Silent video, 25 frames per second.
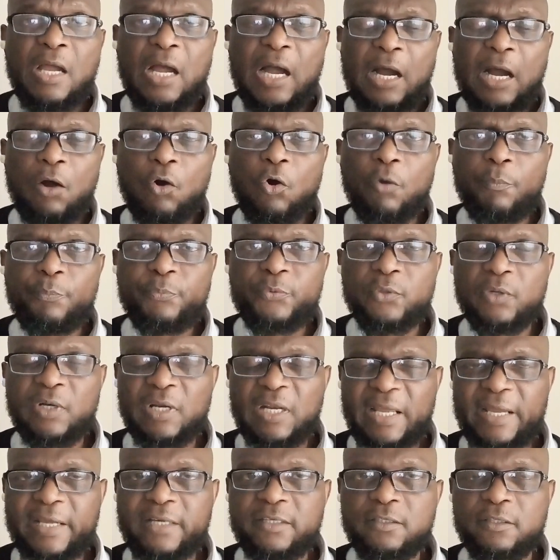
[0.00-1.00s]
I hope you
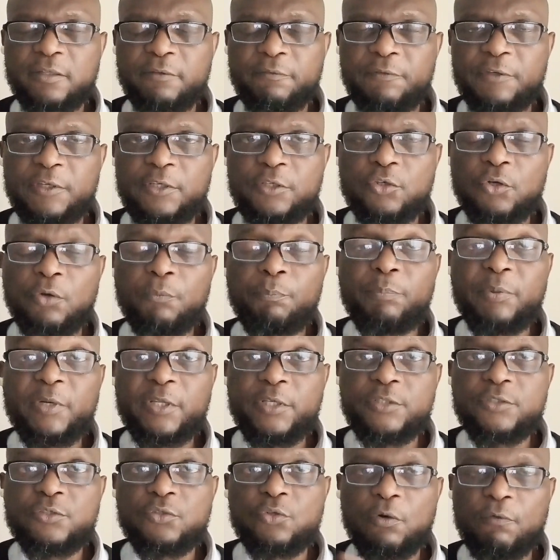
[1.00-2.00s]
liked the video.
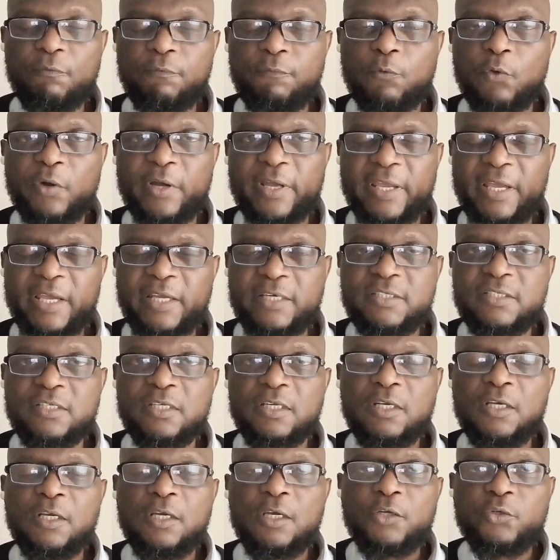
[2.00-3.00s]
Please don't forget
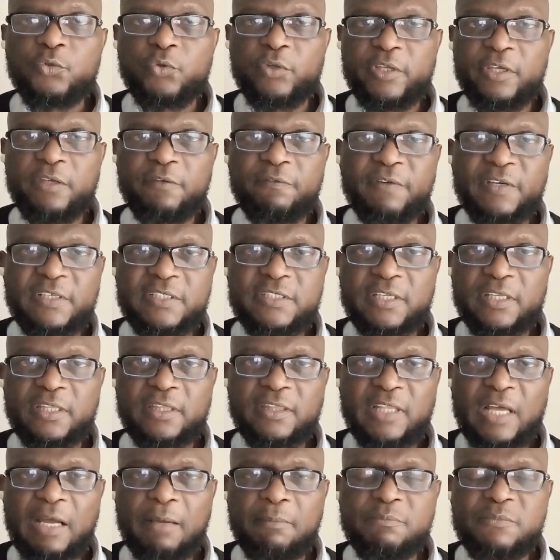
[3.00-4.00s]
to give us a
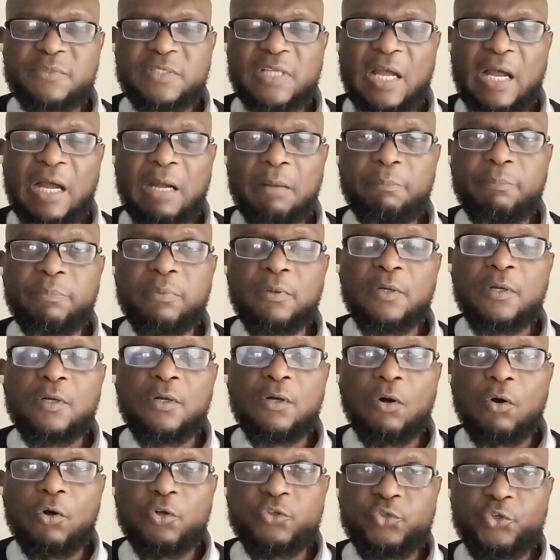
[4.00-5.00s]
thumbs up.
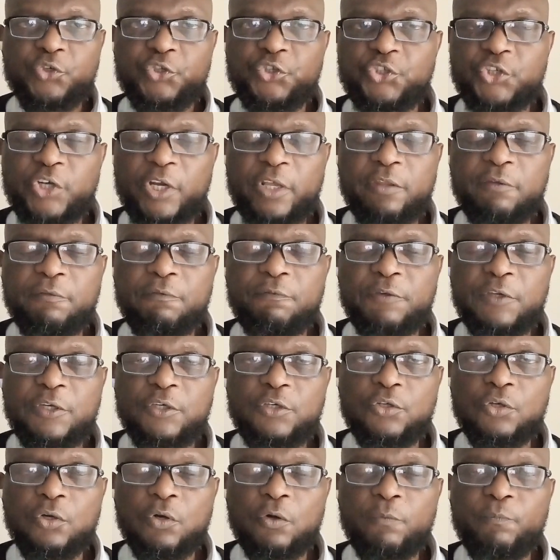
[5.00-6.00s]
Also share the
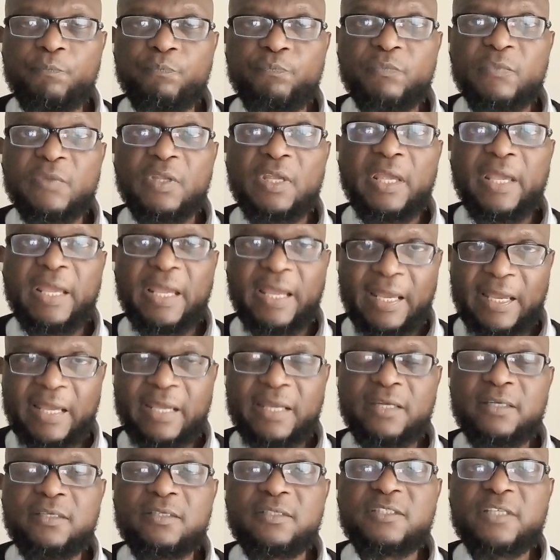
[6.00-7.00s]
video
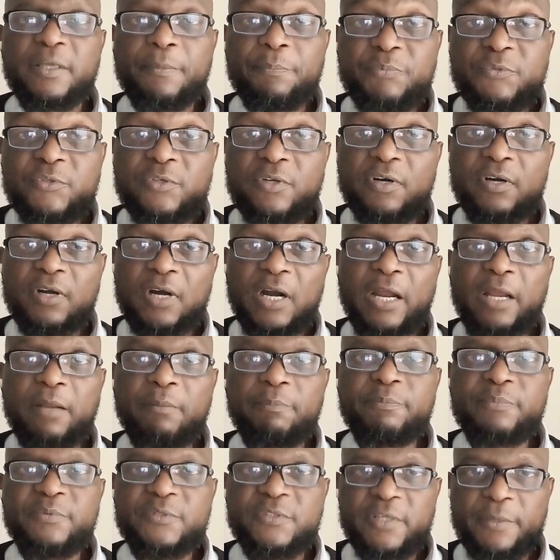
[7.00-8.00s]
and
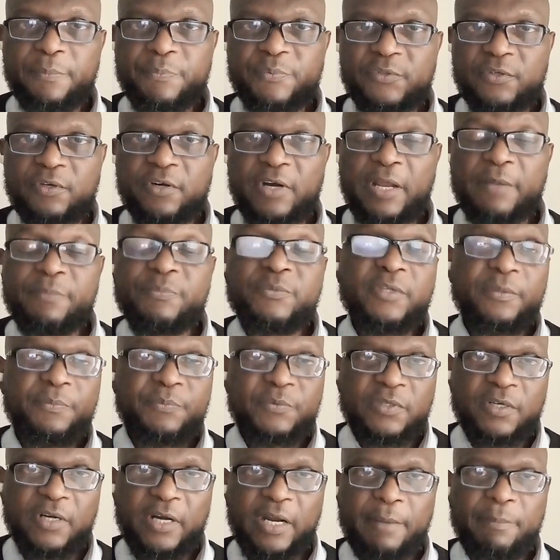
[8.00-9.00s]
subscribe
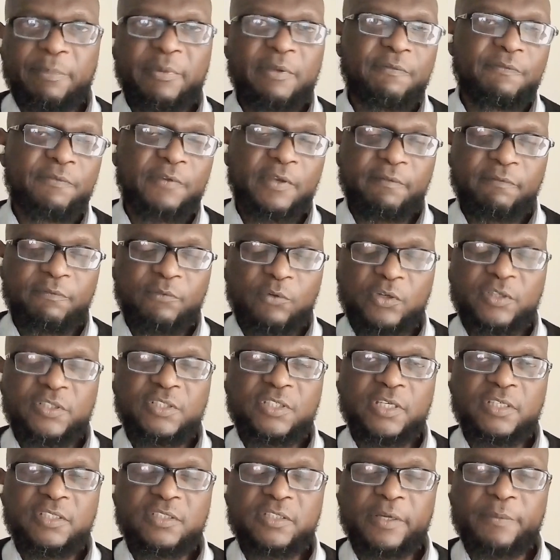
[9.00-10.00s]
if you have not
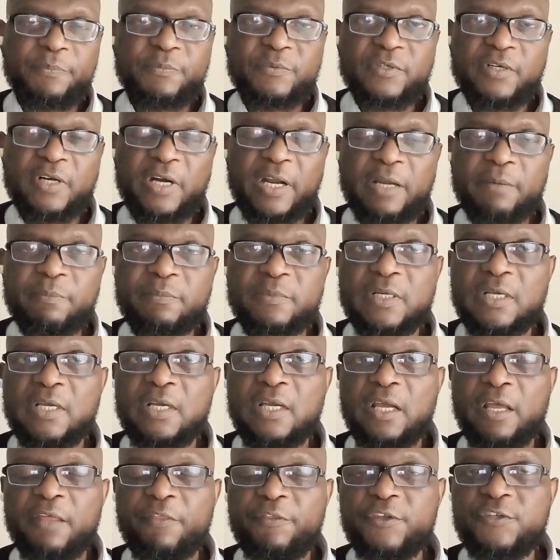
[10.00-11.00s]
yet subscribed.
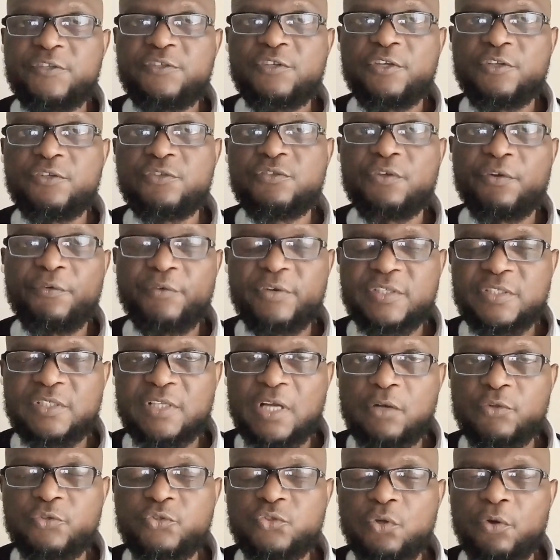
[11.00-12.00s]
This is
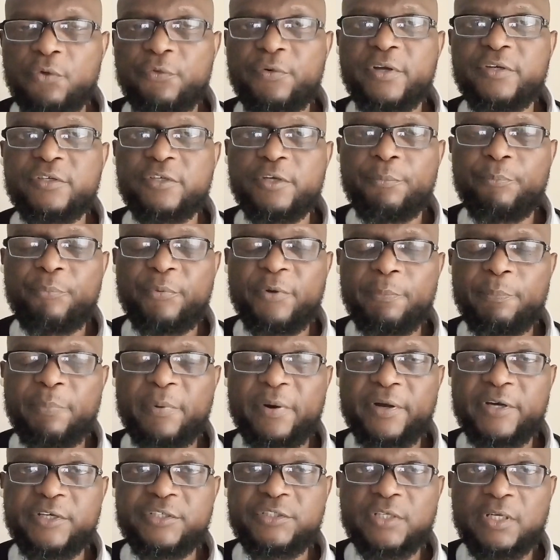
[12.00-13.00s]
results-oriented
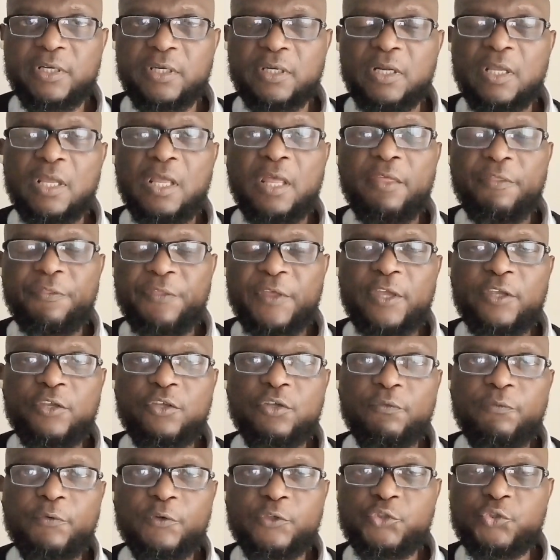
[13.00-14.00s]
preparation. Thank
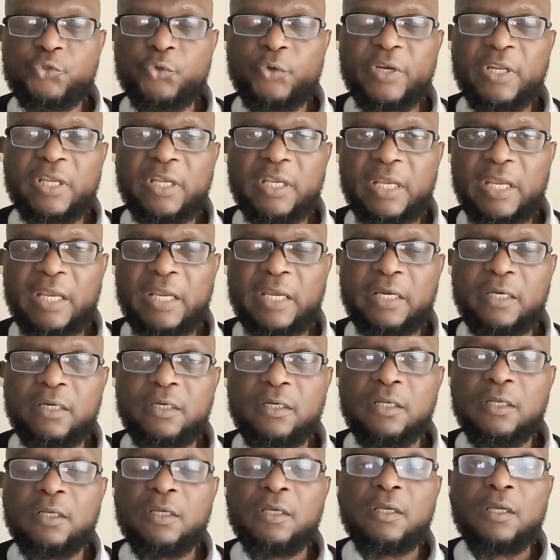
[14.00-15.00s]
you for tuning
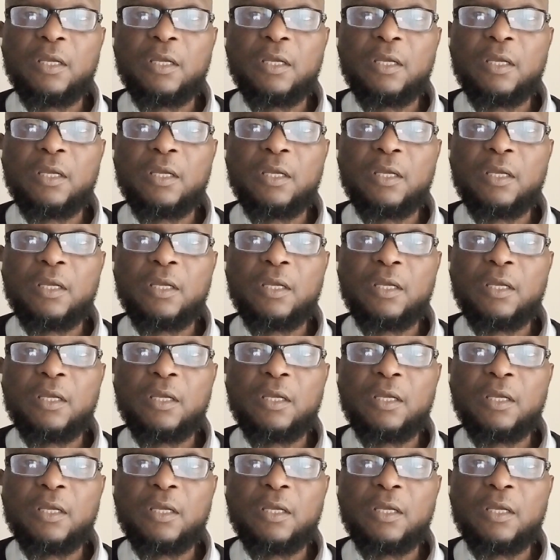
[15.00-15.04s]
in.